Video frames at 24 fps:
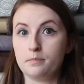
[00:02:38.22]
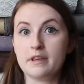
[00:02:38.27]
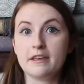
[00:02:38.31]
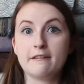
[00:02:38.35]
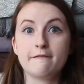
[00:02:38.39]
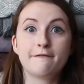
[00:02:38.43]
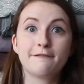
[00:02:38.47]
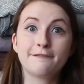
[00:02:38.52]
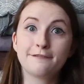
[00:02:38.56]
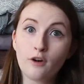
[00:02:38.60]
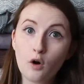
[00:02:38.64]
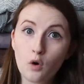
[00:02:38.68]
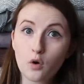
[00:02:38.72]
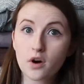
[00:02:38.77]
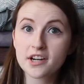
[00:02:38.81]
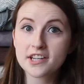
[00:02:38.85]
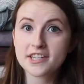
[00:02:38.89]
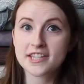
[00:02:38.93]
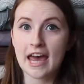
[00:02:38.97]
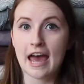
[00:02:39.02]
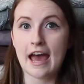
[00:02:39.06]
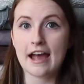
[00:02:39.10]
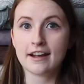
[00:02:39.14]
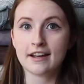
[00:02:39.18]
before
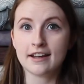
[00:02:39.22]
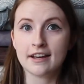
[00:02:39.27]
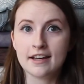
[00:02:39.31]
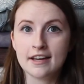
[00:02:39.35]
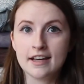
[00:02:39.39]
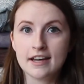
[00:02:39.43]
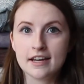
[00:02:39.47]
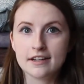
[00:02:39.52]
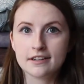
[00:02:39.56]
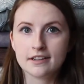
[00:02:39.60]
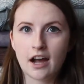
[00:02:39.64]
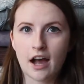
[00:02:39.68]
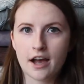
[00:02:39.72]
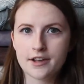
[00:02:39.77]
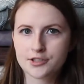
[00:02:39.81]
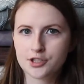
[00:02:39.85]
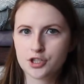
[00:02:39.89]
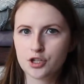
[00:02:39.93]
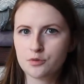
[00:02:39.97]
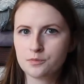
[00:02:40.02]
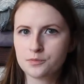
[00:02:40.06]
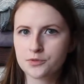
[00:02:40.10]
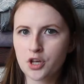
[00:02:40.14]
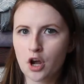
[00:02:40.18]
tech,
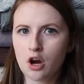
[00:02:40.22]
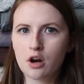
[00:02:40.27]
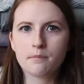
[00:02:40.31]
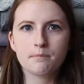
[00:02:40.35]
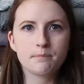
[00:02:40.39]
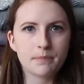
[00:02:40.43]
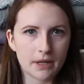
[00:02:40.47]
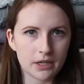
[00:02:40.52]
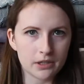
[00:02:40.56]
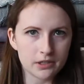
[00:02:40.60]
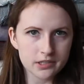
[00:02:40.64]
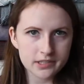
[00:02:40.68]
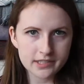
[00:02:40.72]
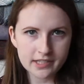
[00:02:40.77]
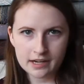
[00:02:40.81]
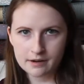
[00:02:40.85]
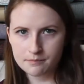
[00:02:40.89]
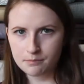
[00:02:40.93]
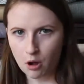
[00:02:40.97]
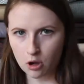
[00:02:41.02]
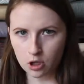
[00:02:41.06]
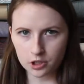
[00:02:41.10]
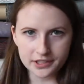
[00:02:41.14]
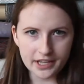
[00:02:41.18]
costumes are built and
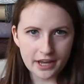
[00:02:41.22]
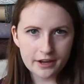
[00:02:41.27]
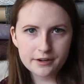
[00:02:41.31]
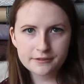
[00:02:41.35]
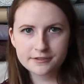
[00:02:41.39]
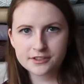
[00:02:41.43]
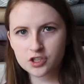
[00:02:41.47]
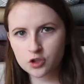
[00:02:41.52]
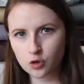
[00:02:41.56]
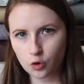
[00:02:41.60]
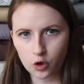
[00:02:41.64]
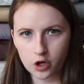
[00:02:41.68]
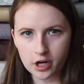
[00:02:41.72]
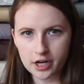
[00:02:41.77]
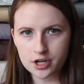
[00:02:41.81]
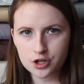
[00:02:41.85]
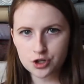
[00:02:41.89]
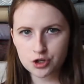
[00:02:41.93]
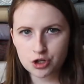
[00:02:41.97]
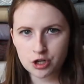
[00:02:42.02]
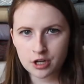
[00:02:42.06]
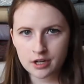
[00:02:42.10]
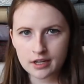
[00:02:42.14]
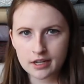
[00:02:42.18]
pulled out of
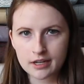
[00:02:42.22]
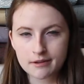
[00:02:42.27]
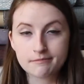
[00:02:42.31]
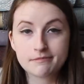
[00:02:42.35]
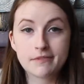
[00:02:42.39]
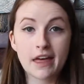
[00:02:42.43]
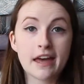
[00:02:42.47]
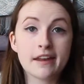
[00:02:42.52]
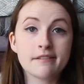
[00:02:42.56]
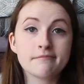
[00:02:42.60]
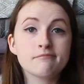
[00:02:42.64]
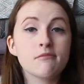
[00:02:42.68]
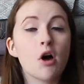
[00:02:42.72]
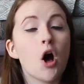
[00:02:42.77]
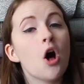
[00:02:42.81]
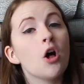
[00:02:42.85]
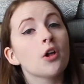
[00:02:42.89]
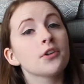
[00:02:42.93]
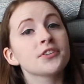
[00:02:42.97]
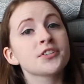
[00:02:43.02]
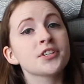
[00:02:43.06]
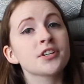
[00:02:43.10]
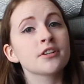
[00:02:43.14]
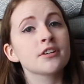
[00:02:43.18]
storage, then
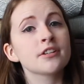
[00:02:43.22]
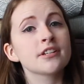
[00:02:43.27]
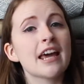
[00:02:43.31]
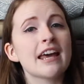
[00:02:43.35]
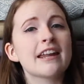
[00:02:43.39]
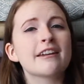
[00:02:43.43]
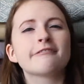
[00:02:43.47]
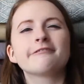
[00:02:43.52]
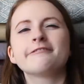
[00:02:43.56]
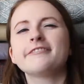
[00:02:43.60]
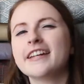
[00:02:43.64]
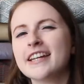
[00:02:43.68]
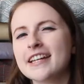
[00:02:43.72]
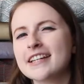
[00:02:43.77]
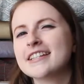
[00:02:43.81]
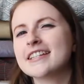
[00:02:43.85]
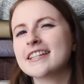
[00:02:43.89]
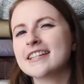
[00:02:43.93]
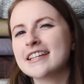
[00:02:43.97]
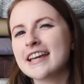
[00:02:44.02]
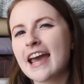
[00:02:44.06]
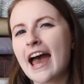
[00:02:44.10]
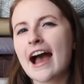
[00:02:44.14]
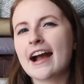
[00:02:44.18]
altered and fitted
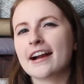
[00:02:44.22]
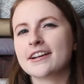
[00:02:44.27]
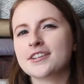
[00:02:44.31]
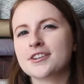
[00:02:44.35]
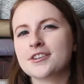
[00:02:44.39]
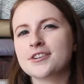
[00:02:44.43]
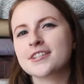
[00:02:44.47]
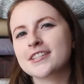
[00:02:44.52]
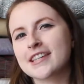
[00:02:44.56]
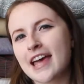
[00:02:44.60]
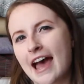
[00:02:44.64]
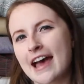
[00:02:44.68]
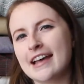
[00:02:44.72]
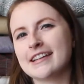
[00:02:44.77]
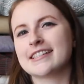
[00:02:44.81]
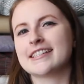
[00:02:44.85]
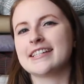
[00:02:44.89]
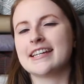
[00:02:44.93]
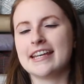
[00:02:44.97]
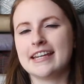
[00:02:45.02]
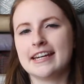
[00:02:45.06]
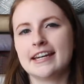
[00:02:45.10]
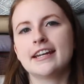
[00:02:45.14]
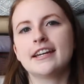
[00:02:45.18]
to the actors as
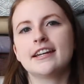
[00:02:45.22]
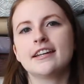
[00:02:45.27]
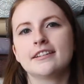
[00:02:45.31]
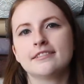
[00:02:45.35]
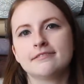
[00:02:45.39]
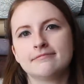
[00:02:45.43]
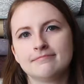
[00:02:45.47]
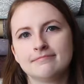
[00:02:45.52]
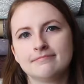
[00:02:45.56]
needed.